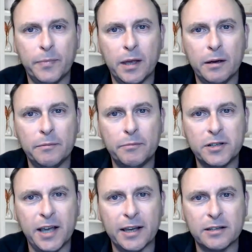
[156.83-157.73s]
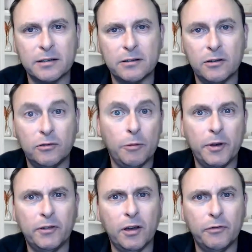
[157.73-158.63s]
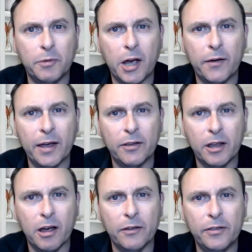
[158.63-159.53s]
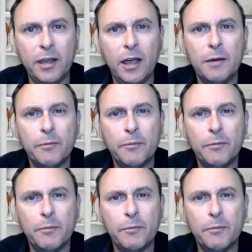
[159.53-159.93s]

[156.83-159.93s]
to stop herself from going out in the garden,